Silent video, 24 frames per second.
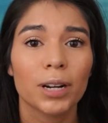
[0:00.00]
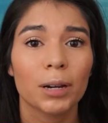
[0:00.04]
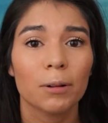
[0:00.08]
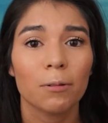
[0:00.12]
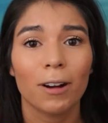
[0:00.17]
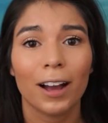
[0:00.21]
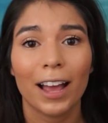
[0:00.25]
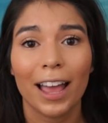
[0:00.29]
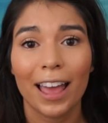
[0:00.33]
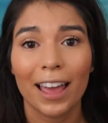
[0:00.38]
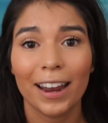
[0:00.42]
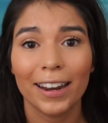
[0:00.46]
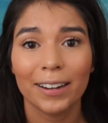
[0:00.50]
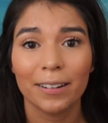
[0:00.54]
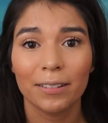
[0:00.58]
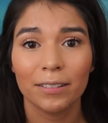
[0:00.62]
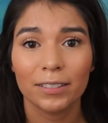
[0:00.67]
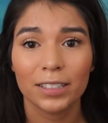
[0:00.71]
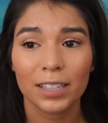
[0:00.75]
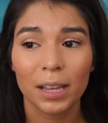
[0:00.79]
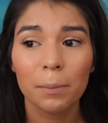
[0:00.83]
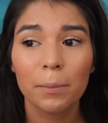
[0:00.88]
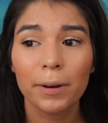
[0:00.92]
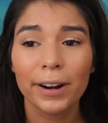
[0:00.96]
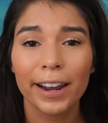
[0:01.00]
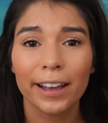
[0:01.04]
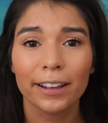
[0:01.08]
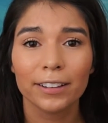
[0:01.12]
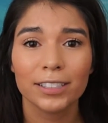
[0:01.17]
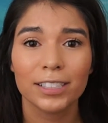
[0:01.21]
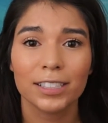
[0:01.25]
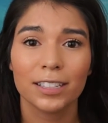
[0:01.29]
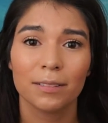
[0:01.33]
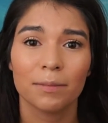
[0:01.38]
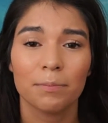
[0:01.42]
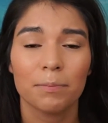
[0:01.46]
I want someone
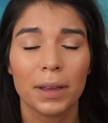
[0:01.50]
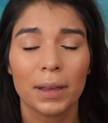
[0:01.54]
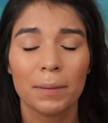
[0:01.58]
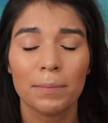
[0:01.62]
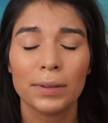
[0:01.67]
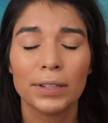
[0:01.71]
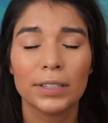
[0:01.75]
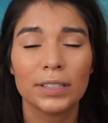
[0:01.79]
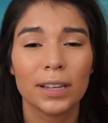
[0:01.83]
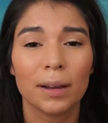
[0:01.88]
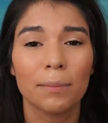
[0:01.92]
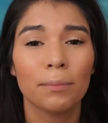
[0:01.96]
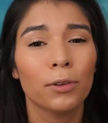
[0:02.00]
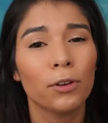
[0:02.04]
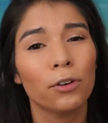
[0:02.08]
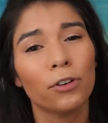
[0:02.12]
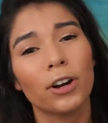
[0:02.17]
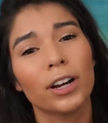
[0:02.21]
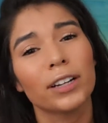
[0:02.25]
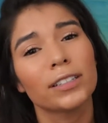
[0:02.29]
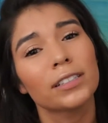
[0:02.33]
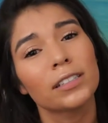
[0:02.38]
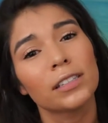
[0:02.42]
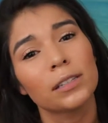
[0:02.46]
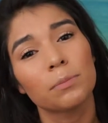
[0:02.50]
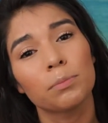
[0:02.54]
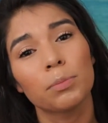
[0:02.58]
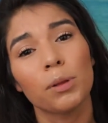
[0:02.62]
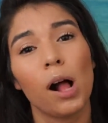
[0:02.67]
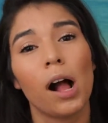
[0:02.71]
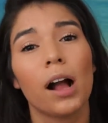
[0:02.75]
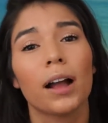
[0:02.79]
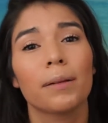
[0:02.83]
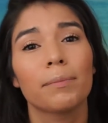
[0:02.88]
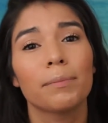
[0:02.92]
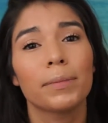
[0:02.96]
else to maybe stumble across this
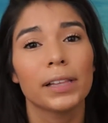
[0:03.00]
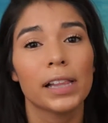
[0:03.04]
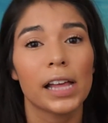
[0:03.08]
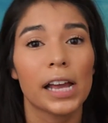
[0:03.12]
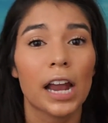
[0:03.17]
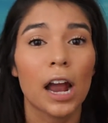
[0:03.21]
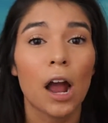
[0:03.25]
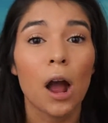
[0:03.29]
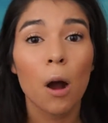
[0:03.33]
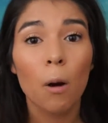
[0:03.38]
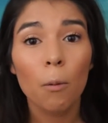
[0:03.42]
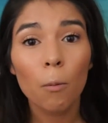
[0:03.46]
blog and be like,